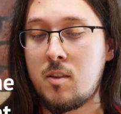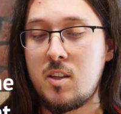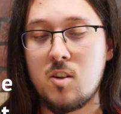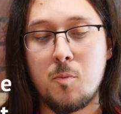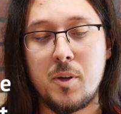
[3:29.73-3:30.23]

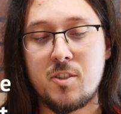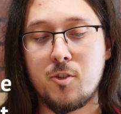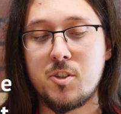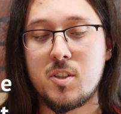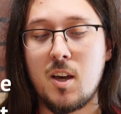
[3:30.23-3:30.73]
These are
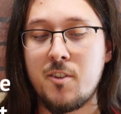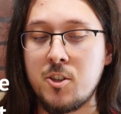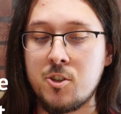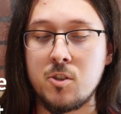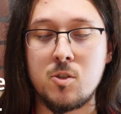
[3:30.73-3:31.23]
best for
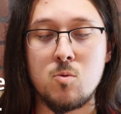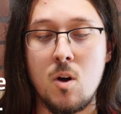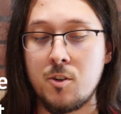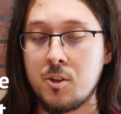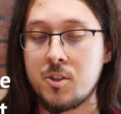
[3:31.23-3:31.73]
scavengers,
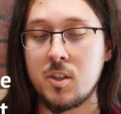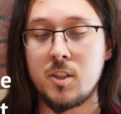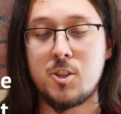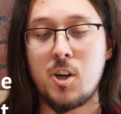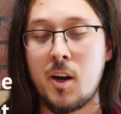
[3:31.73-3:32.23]
runners
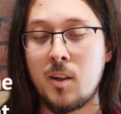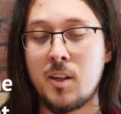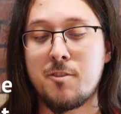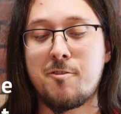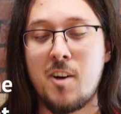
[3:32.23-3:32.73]
and
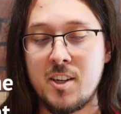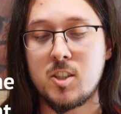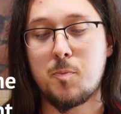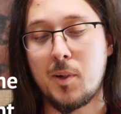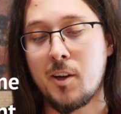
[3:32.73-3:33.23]
agile and
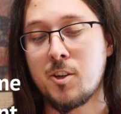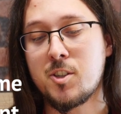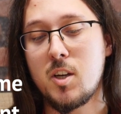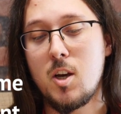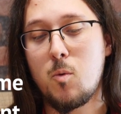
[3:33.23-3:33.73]
fast
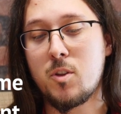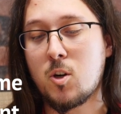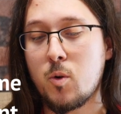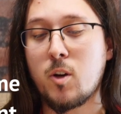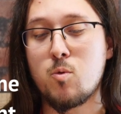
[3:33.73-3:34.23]
players with
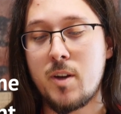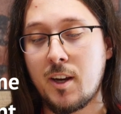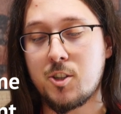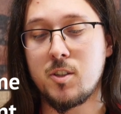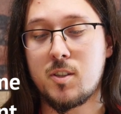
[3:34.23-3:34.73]
a quick
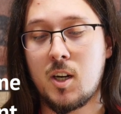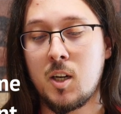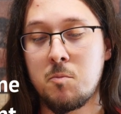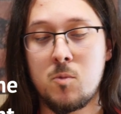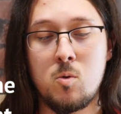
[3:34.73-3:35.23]
reaction
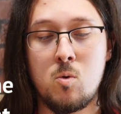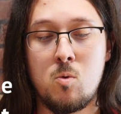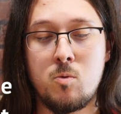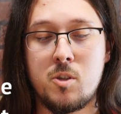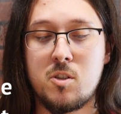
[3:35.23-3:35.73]
time
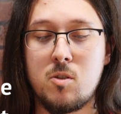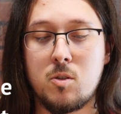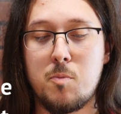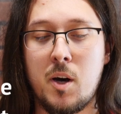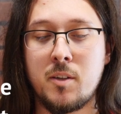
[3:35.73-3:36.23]
who does
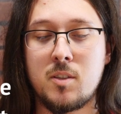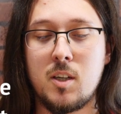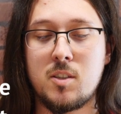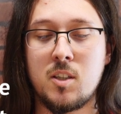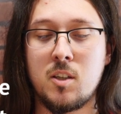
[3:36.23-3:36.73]
not mind
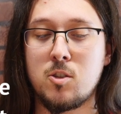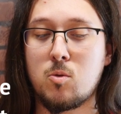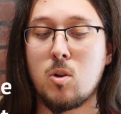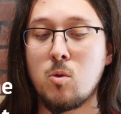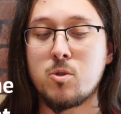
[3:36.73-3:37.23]
getting
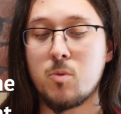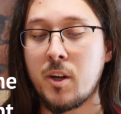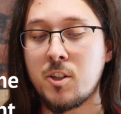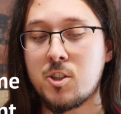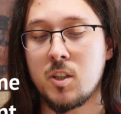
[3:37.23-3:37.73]
into close
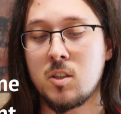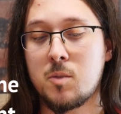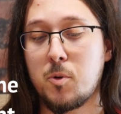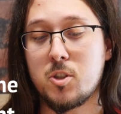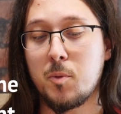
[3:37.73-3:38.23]
range
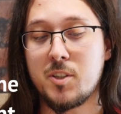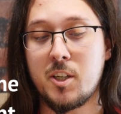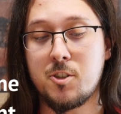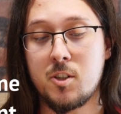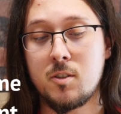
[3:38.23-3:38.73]
and possible
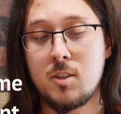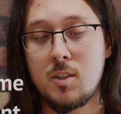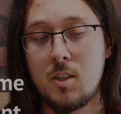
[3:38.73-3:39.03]
danger.